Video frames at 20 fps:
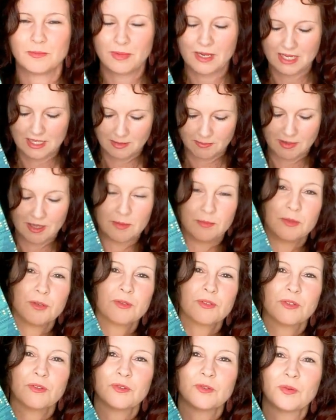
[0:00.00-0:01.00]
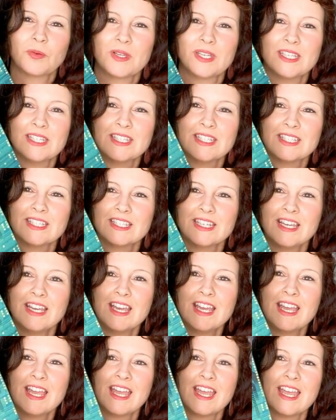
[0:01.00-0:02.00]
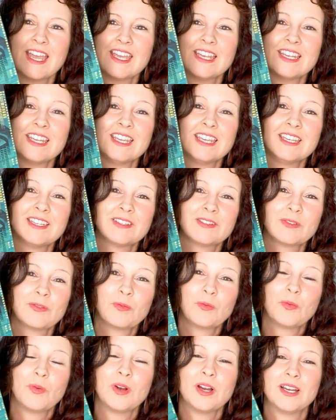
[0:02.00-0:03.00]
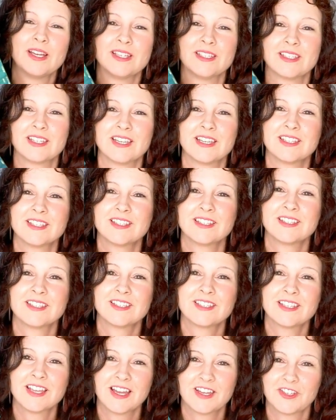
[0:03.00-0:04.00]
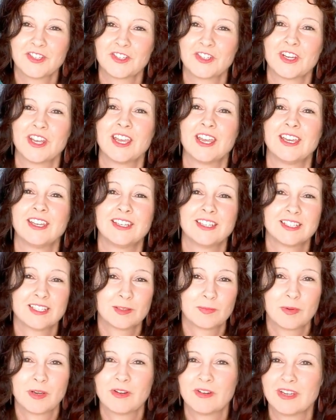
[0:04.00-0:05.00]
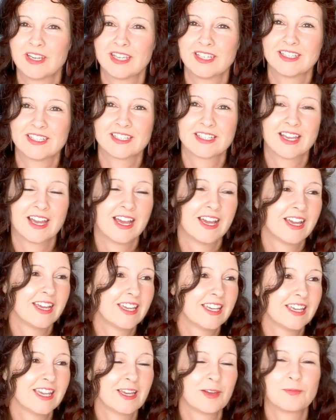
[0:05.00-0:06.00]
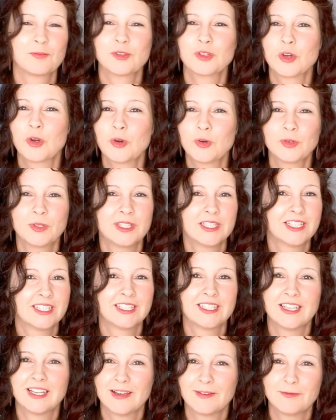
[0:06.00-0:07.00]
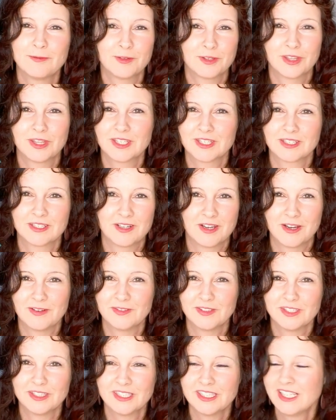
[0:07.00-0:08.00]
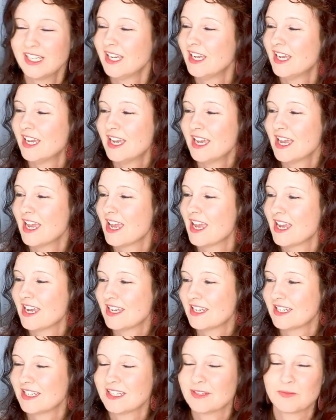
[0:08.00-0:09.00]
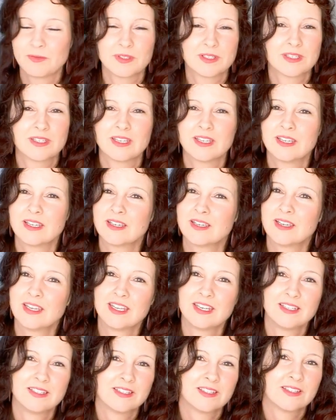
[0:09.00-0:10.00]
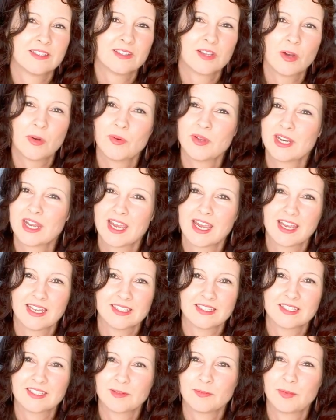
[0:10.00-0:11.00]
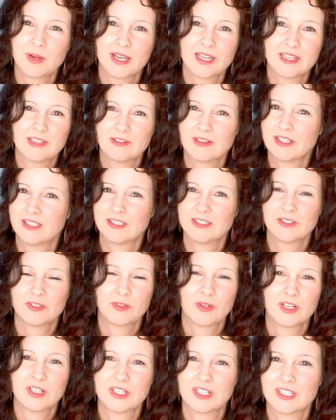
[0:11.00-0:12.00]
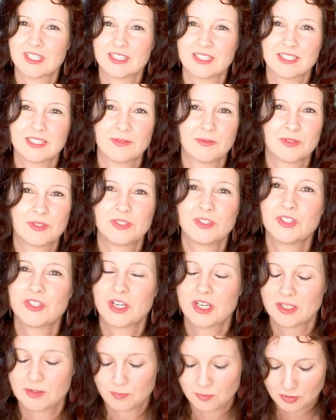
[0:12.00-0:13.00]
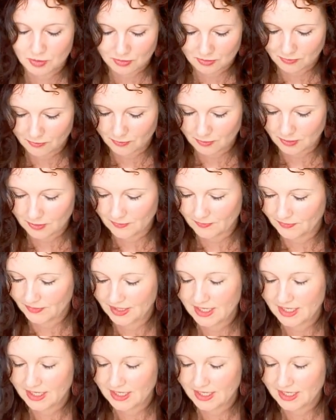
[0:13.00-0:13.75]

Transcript: by the Balbusso twins and it was such an experience. I am totally in love with this novel, and it was and so enhanced by their illustrations. It was just beautiful.